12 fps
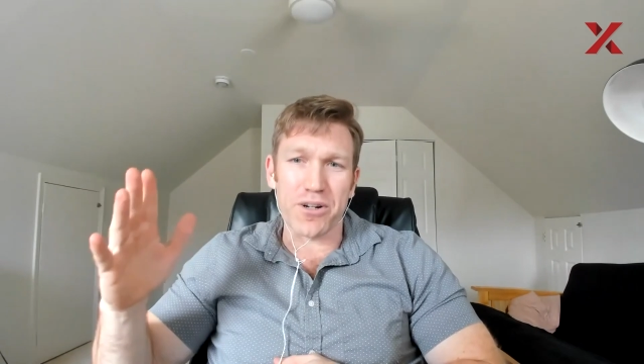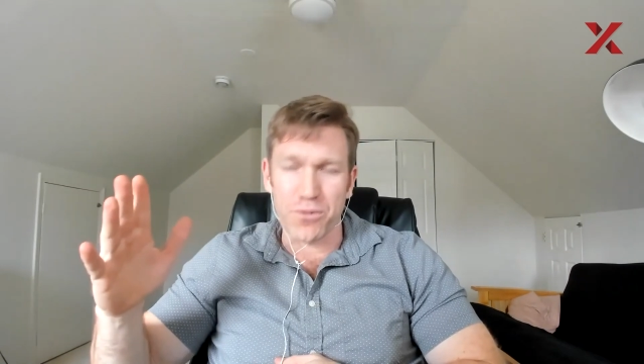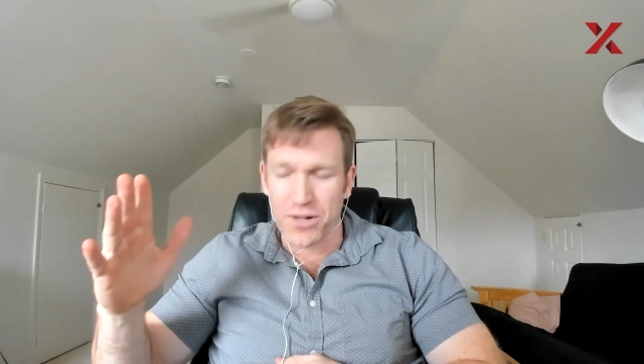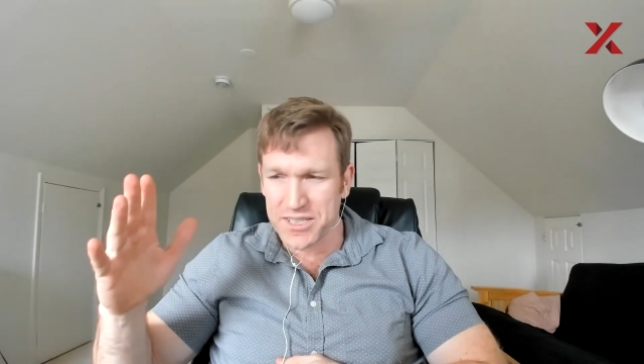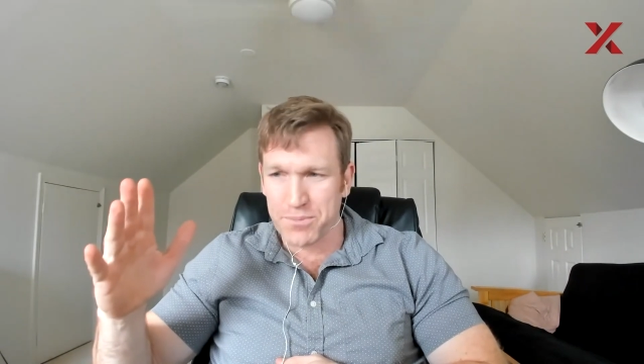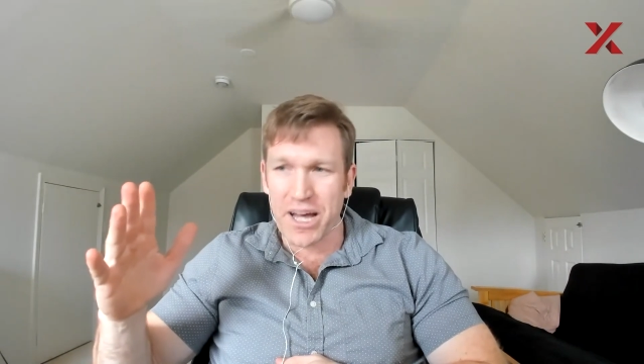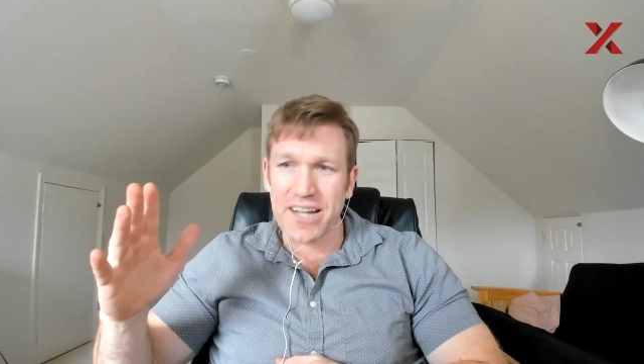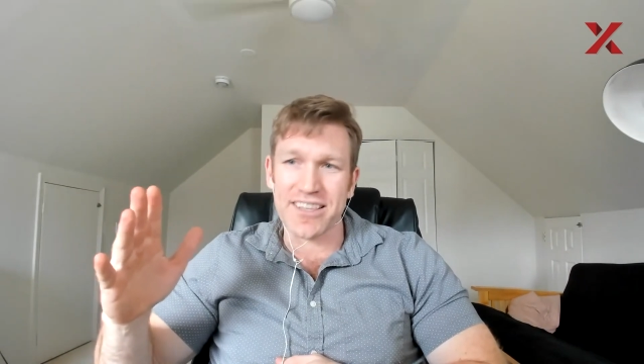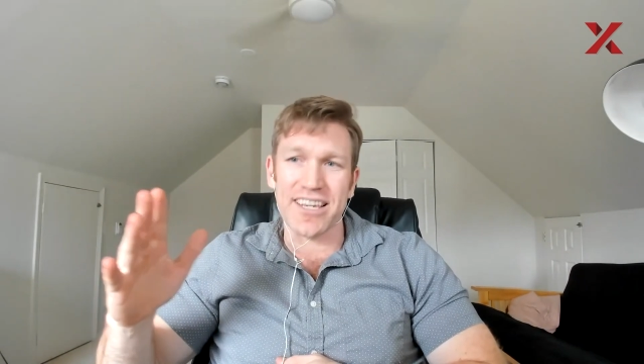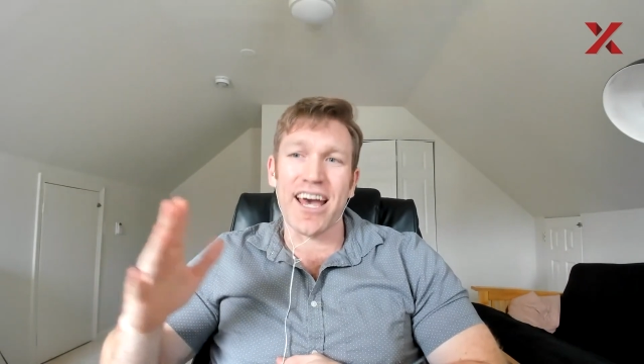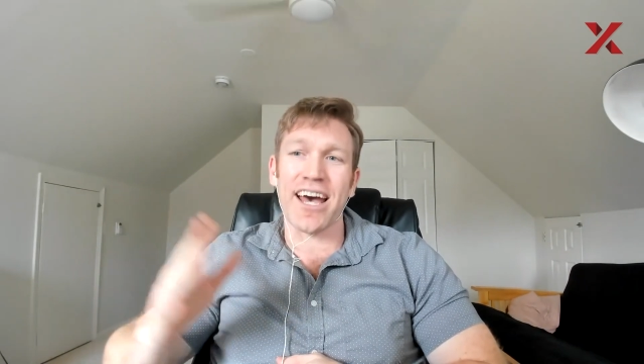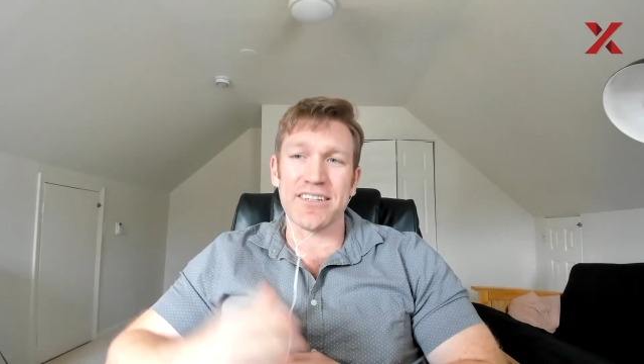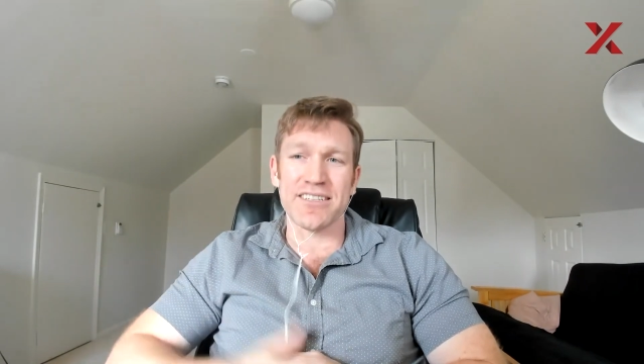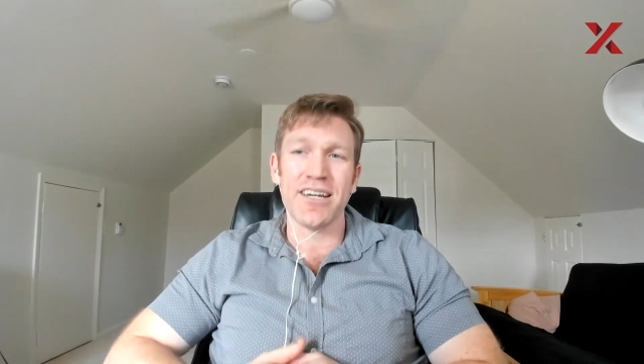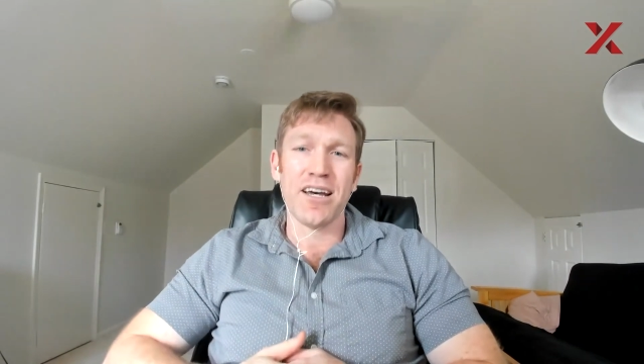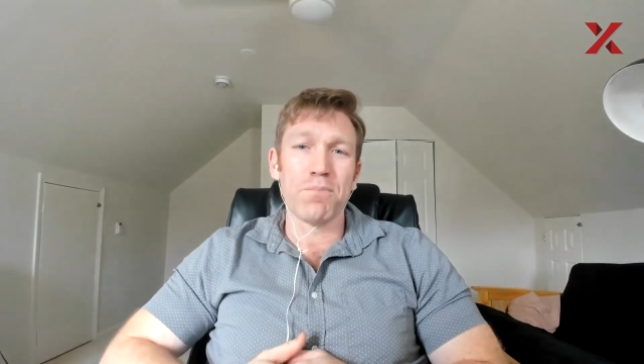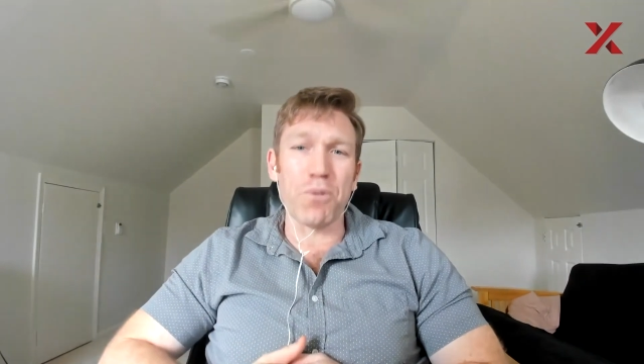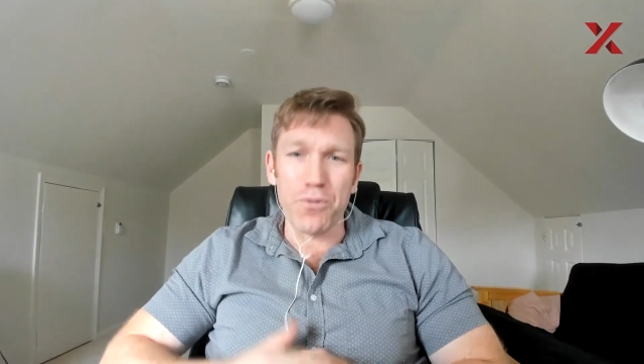was about the act.
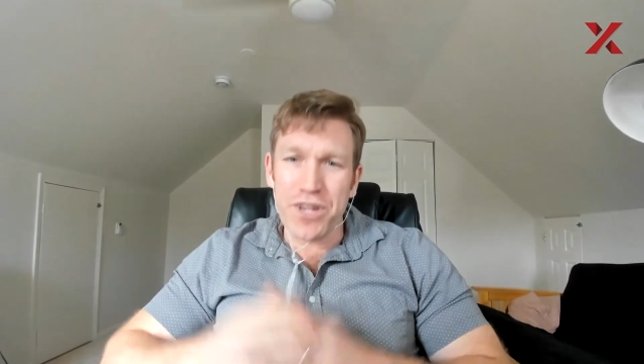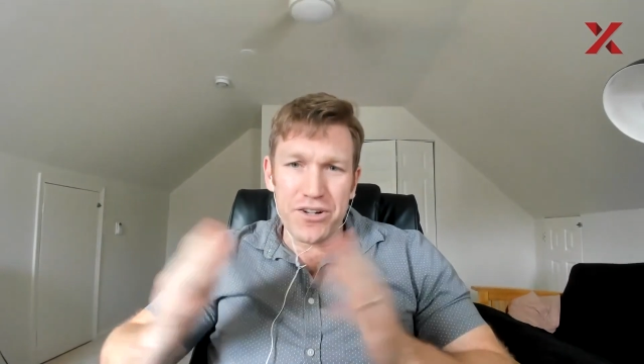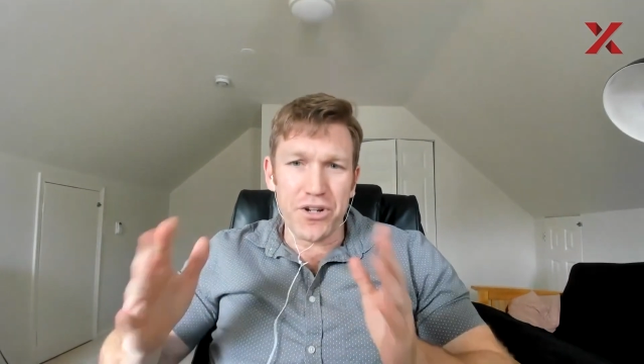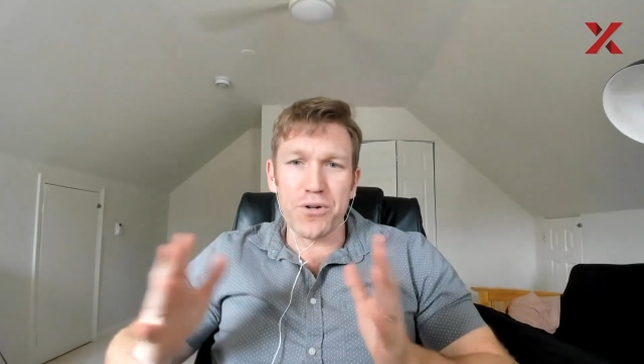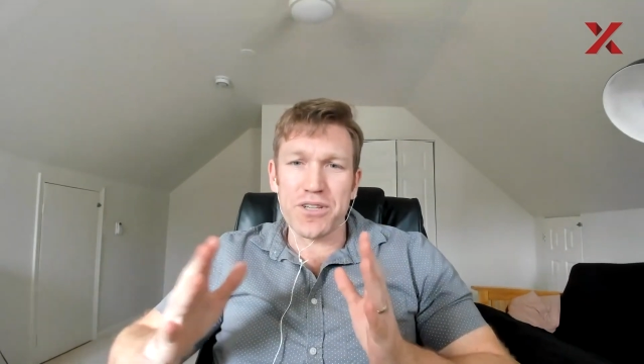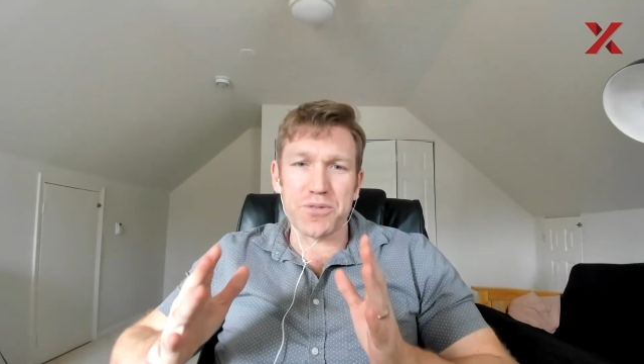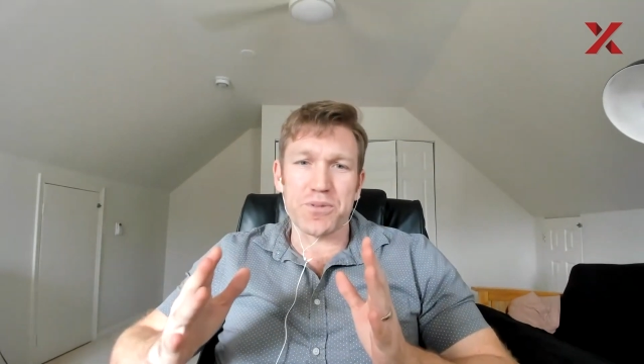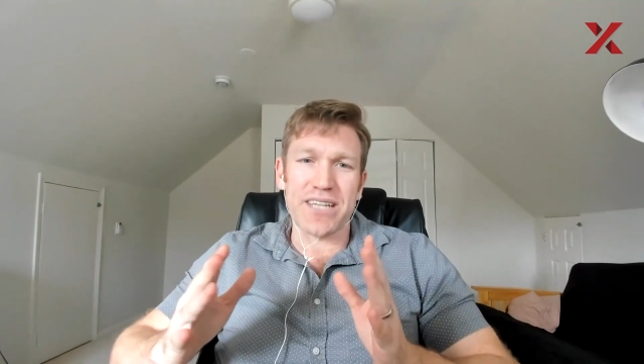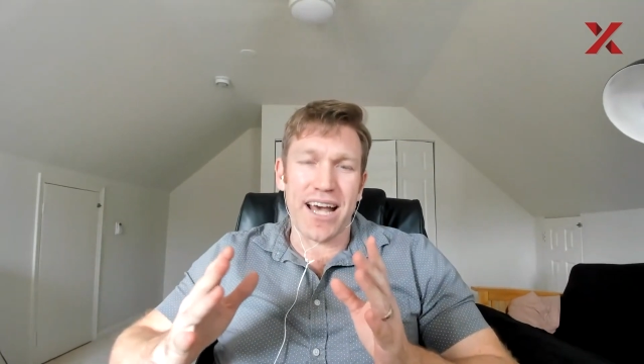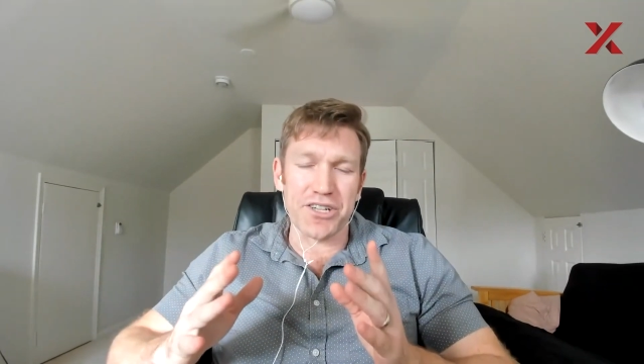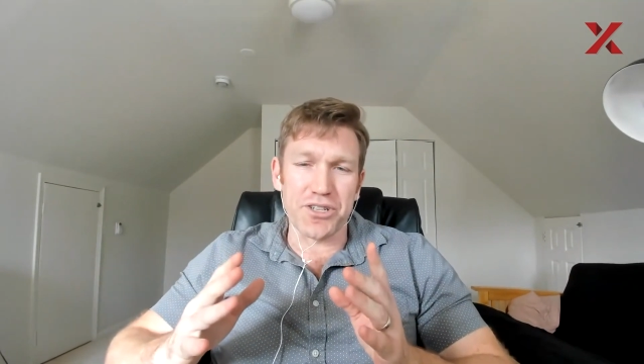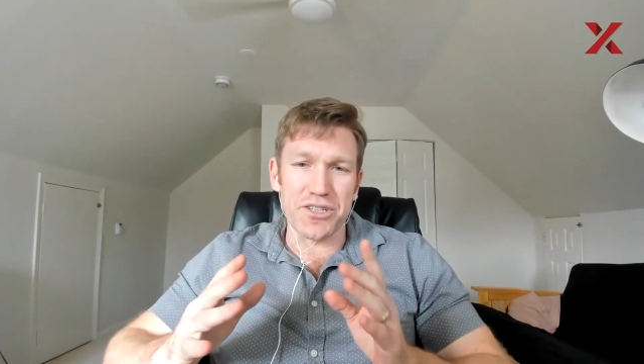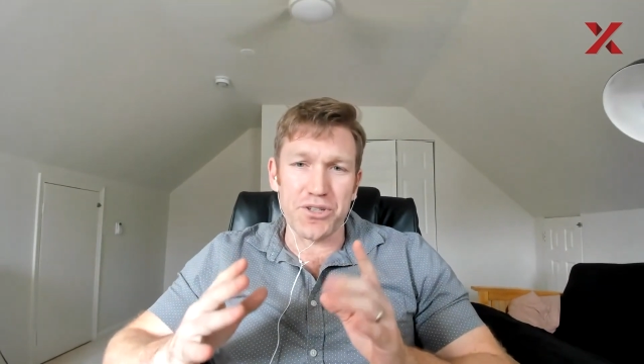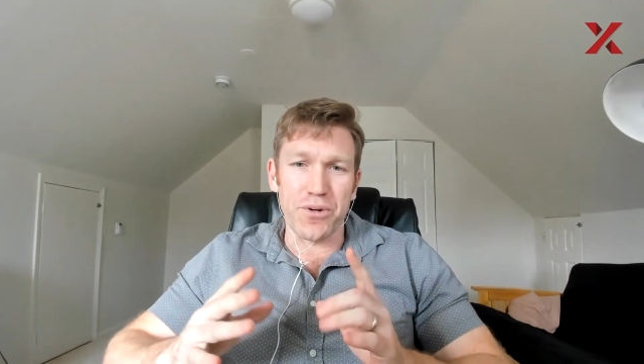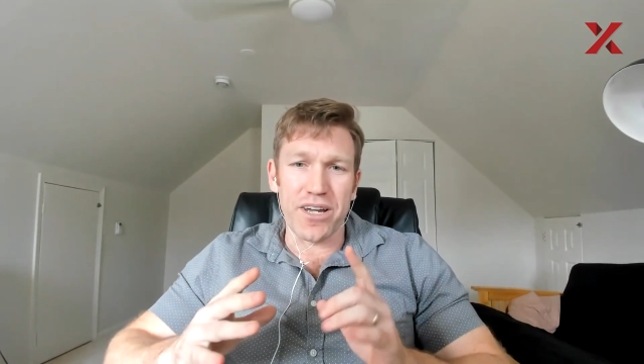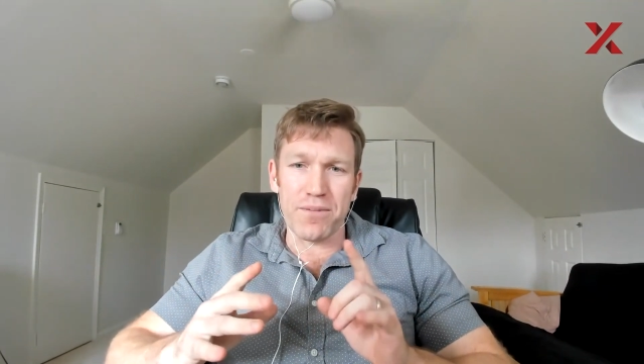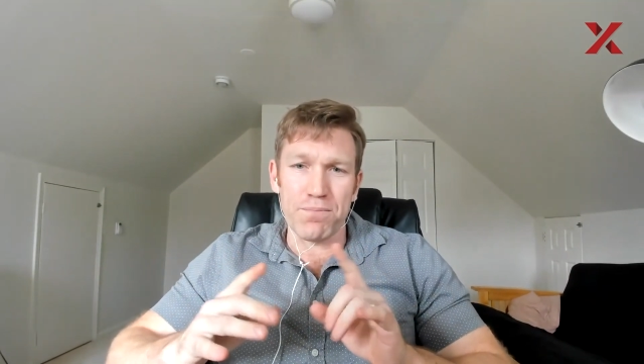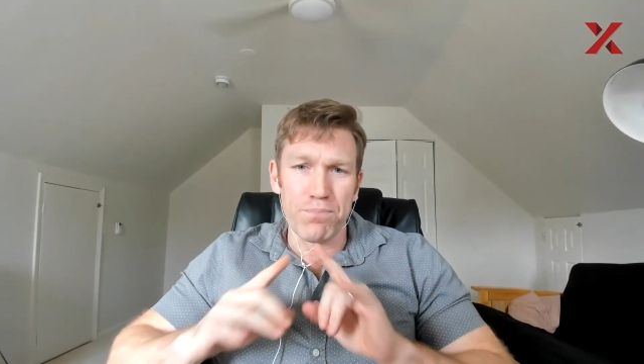But we knew this was actually doing,